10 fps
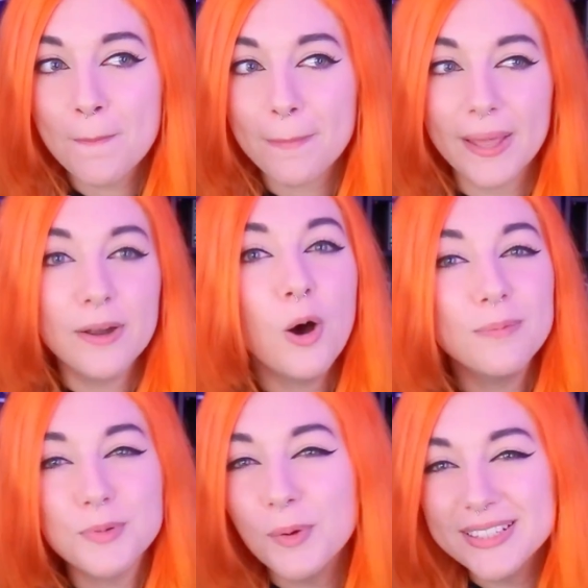I
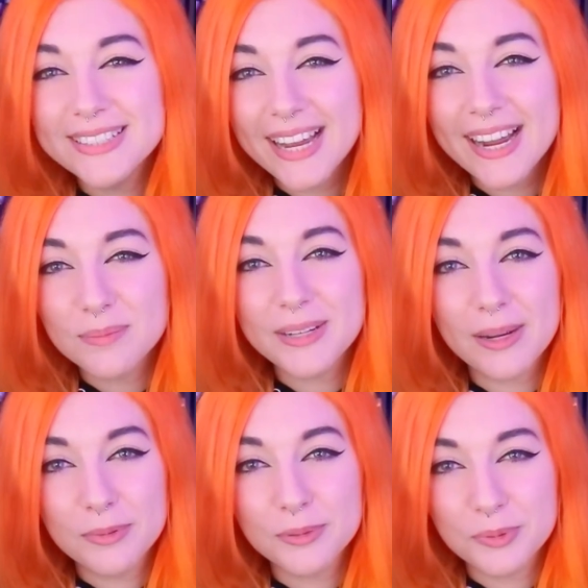hoped one day I'd be
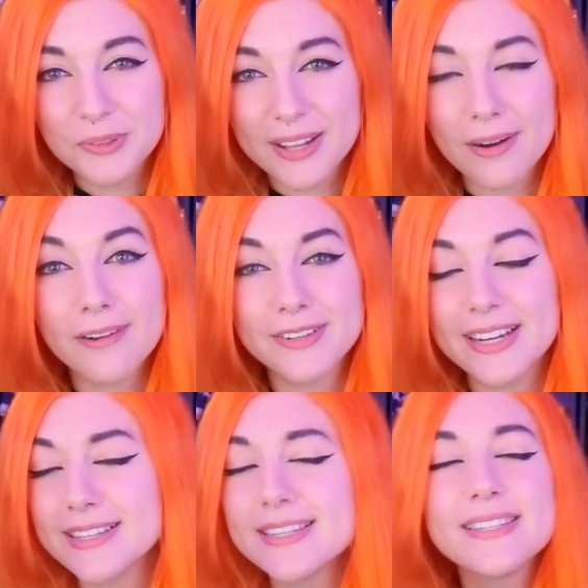able to pull that off and
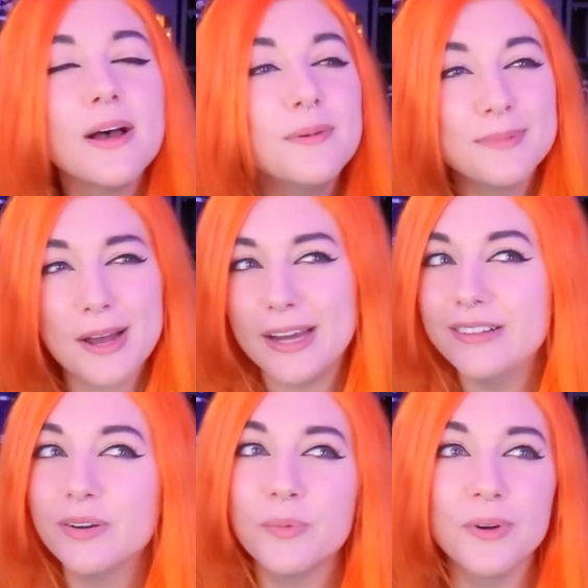get some kind
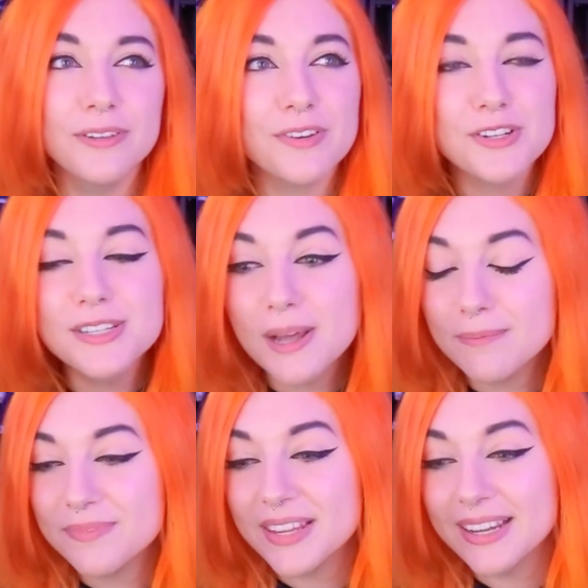of award for
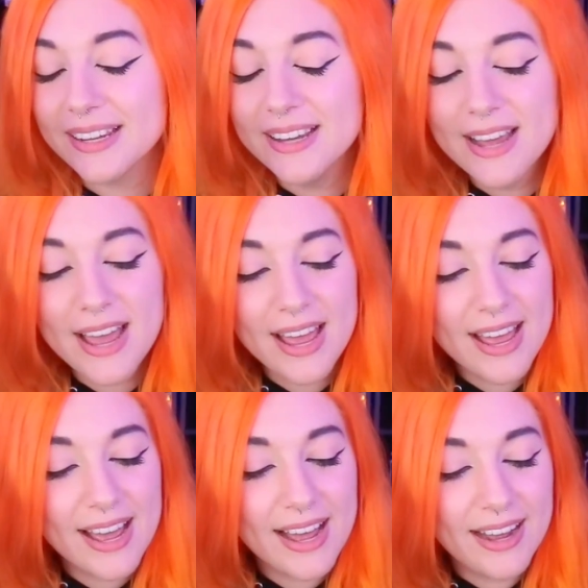something.
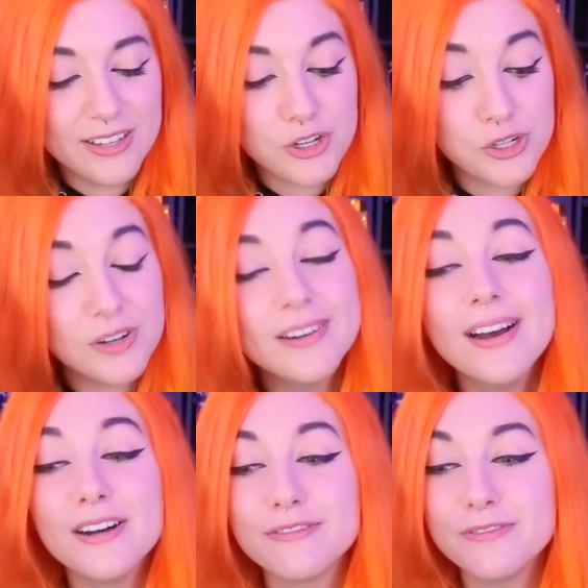And sure
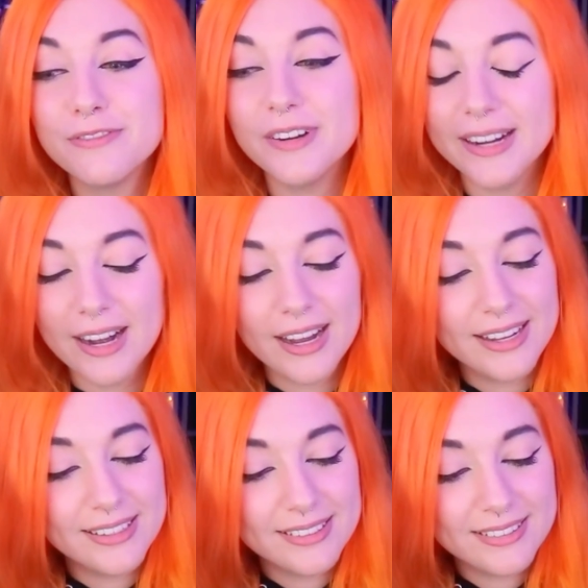enough, I
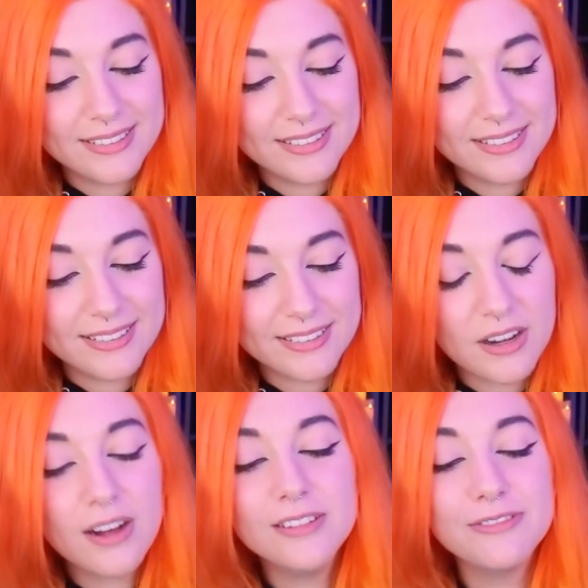got
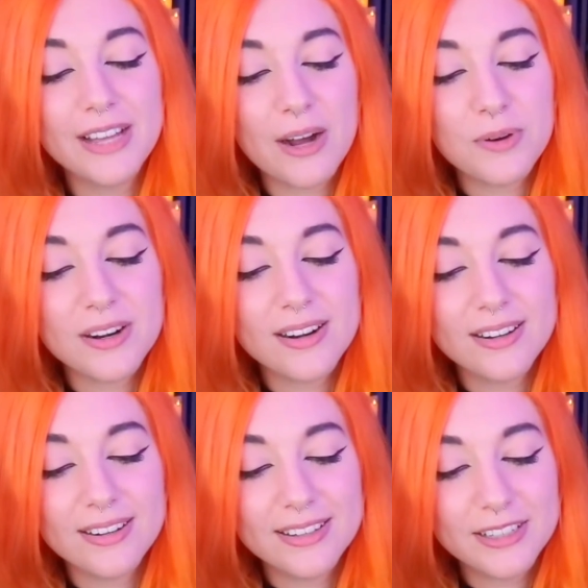
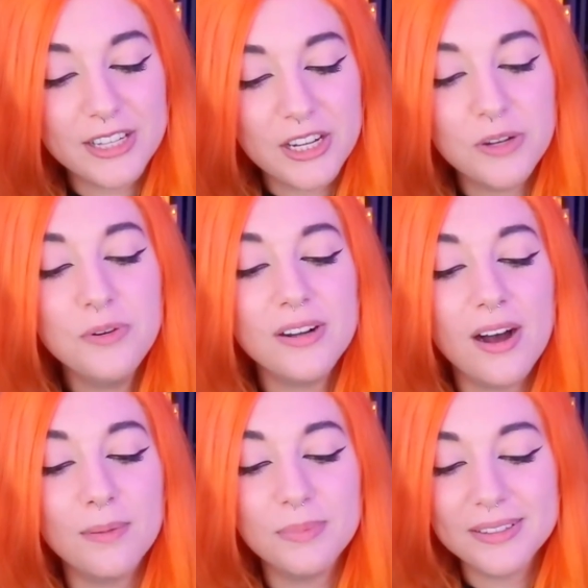Cauliflower Queued
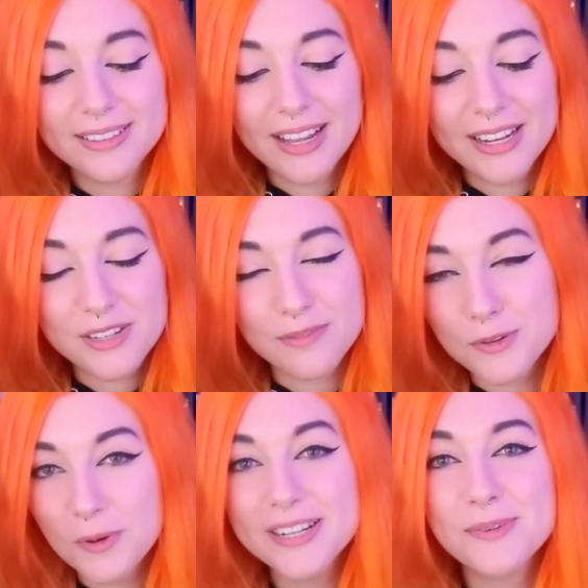Up Class of
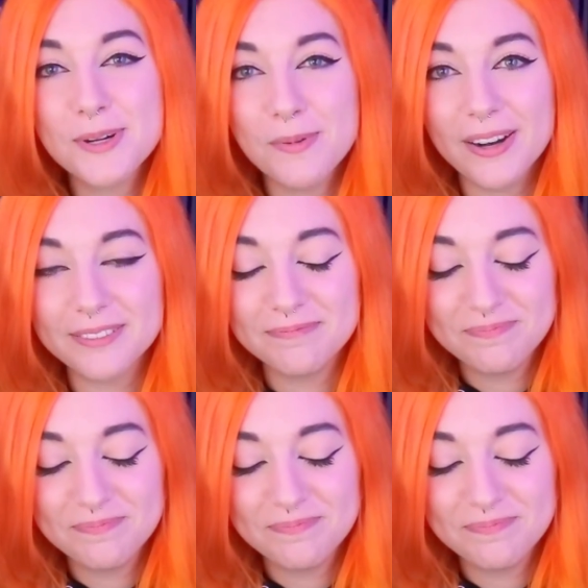2021.